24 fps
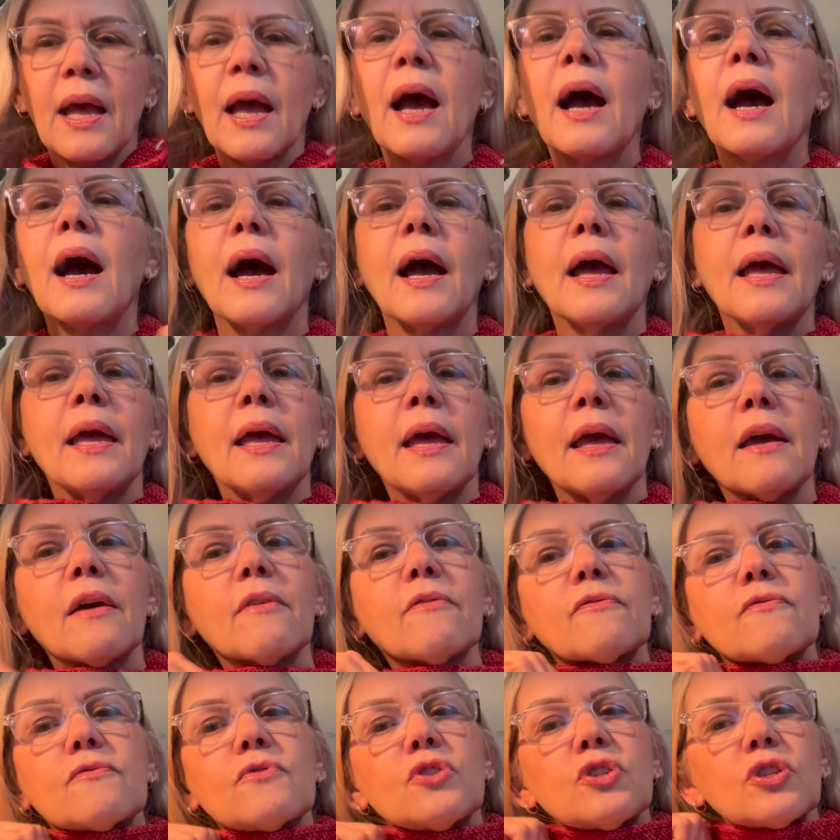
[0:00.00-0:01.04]
I
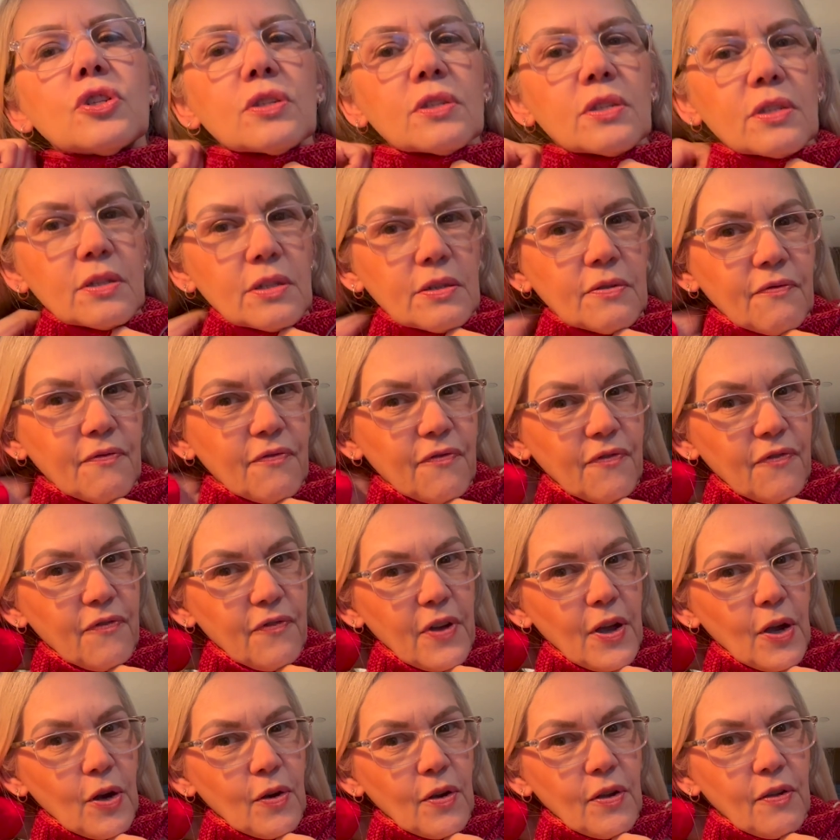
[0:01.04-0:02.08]
have just
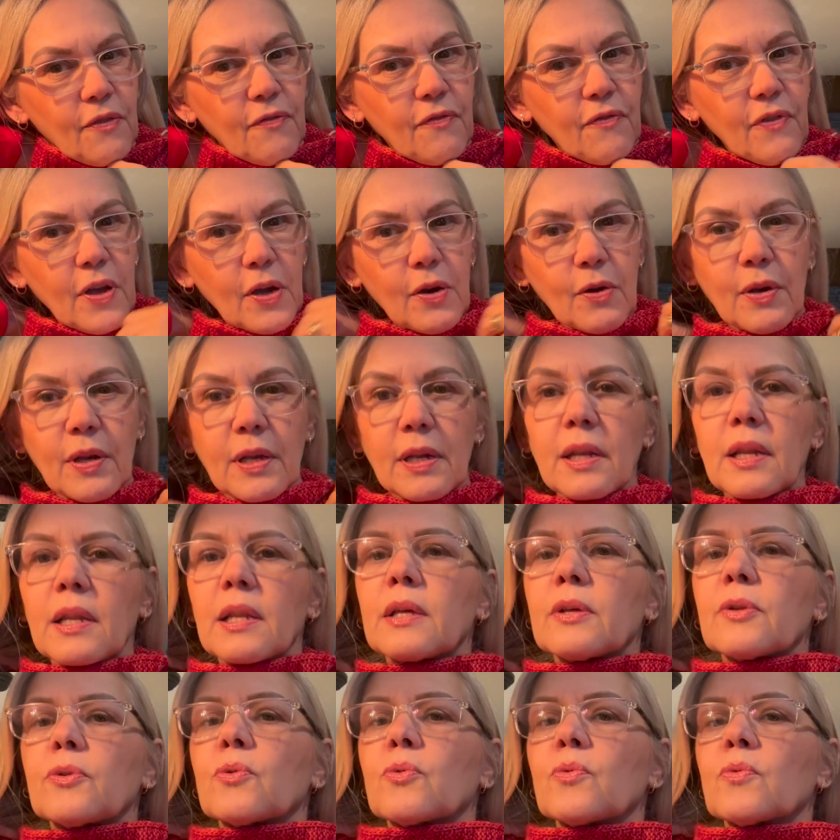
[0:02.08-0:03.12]
very, very
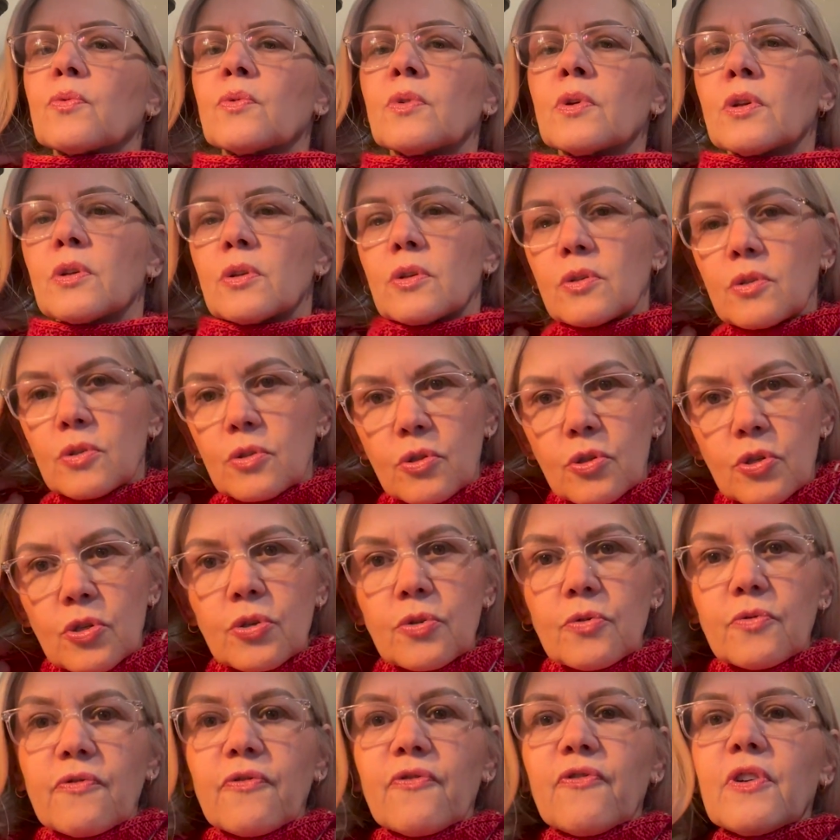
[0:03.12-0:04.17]
little
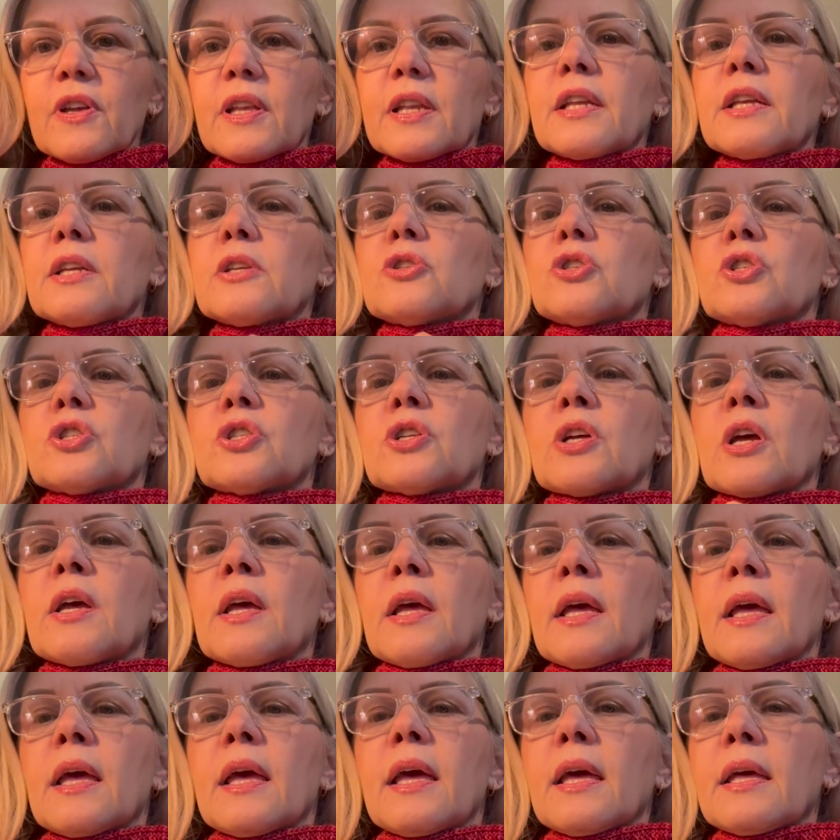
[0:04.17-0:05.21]
to finish,
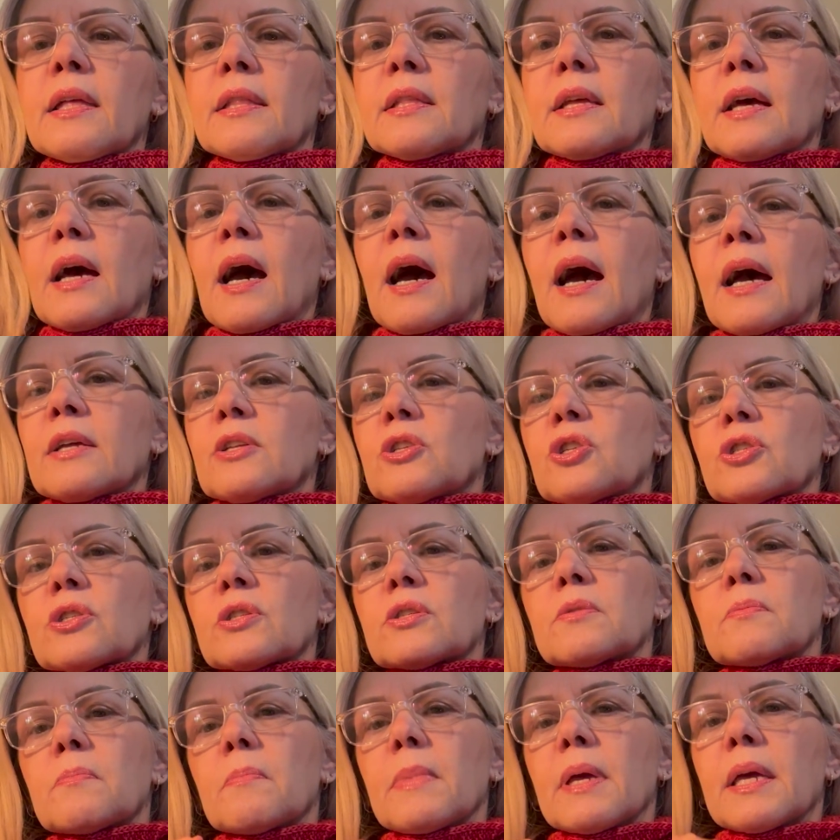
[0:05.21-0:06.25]
and I
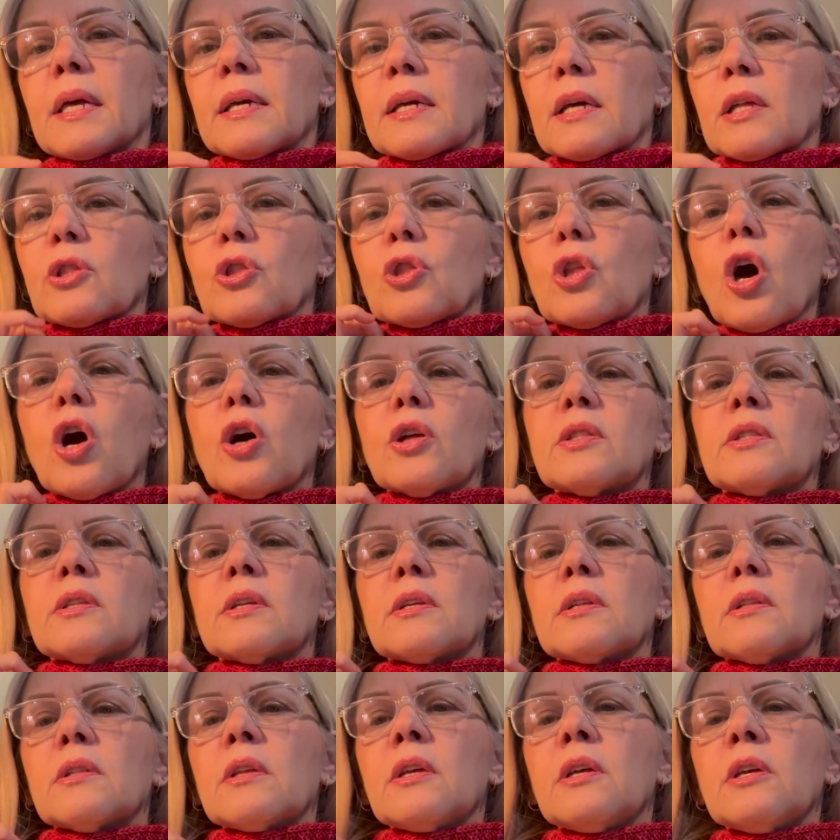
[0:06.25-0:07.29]
just make a knot
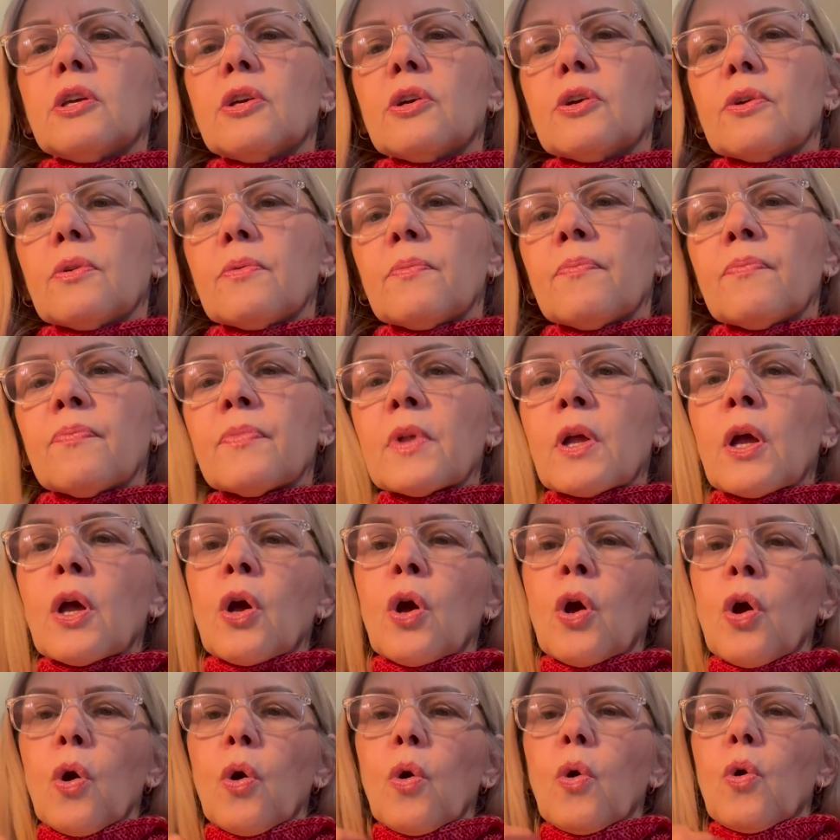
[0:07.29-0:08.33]
in here,
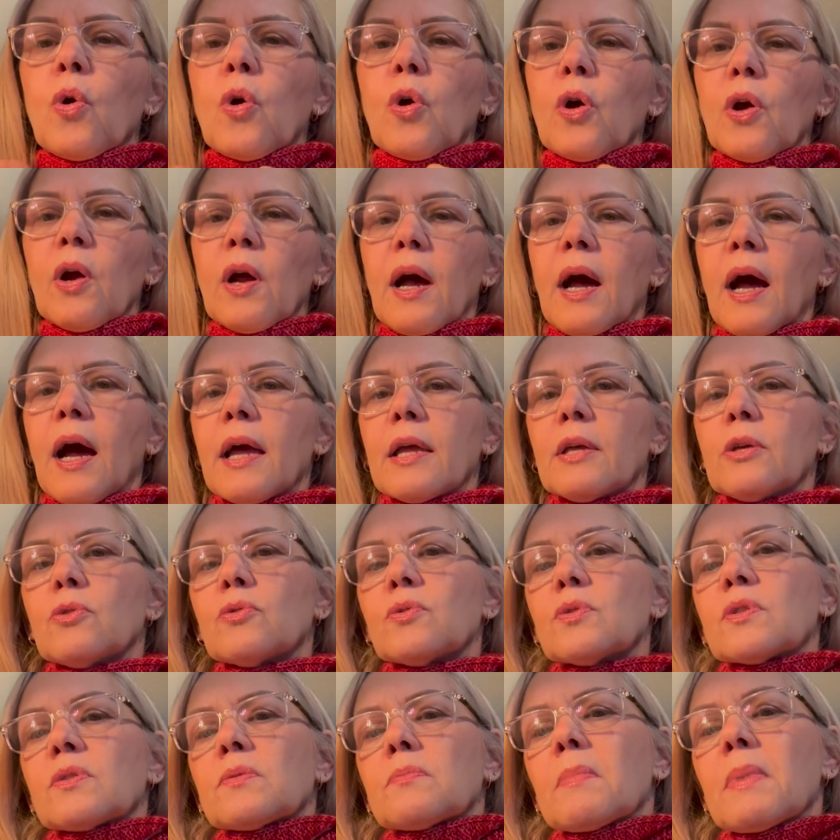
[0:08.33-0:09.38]
or I
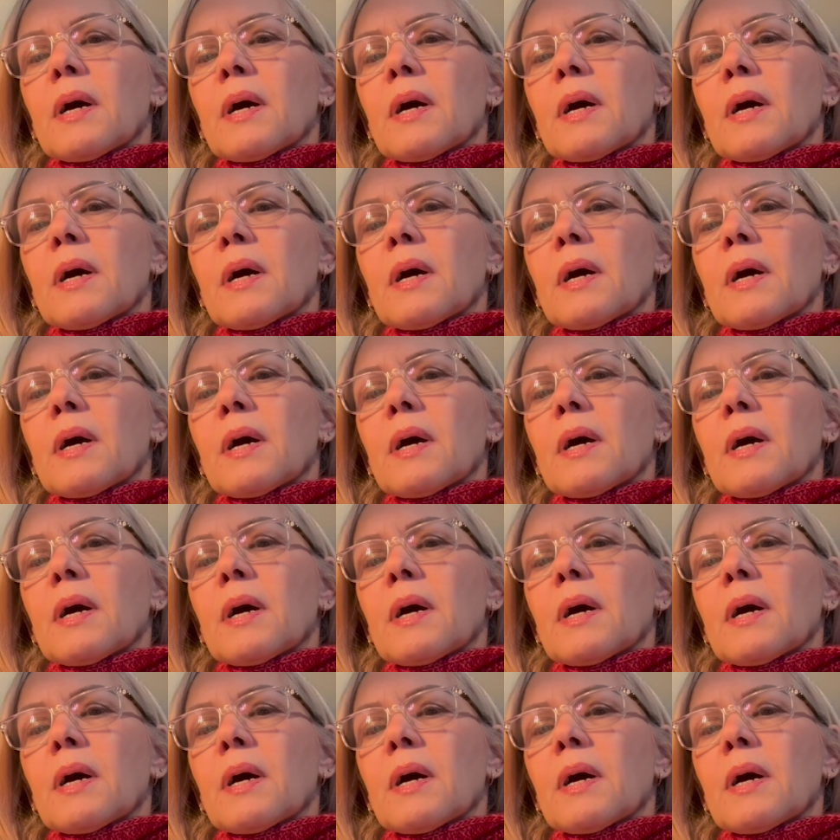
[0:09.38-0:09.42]
use